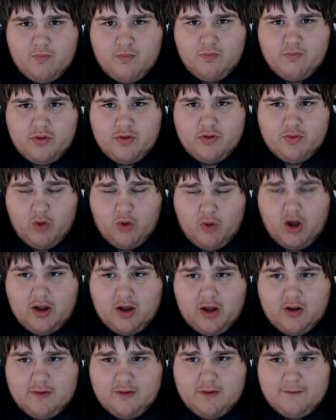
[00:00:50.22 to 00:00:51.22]

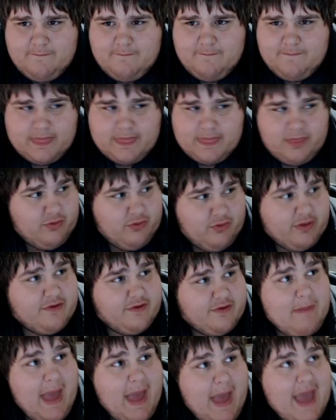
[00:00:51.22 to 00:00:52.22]
wall through this
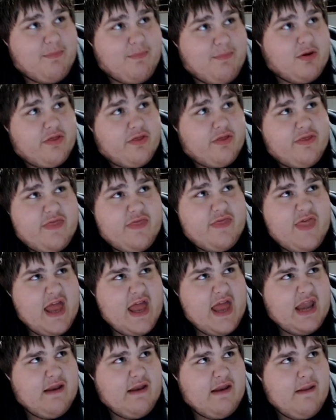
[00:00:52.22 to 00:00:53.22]
paper
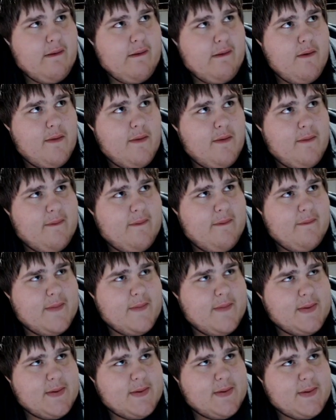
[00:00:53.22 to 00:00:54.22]
thin
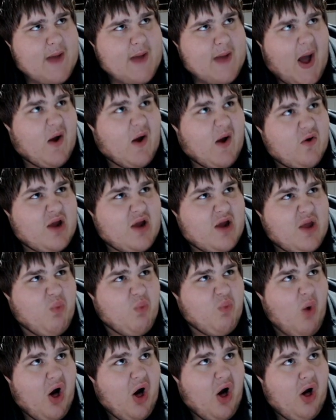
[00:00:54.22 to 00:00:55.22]
concrete
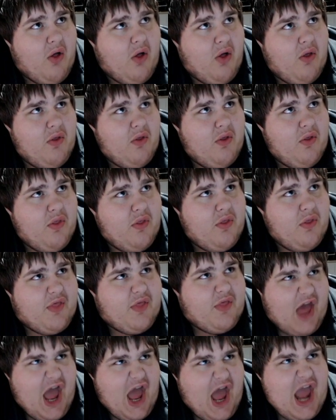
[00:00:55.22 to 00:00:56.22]
wall
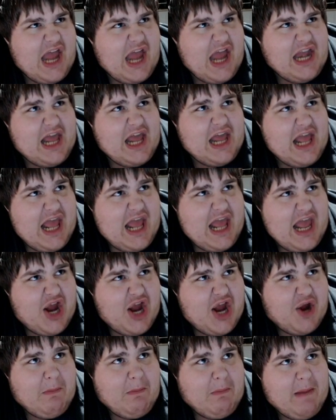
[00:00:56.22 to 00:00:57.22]
that I can
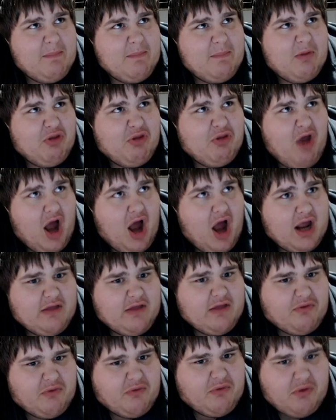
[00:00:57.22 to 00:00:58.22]
hear people talking
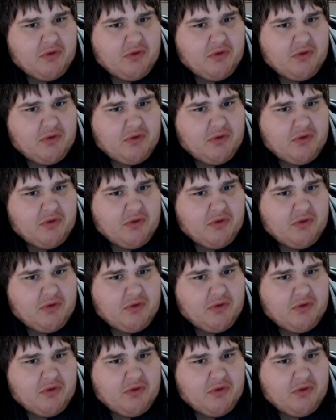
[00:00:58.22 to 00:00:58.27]
through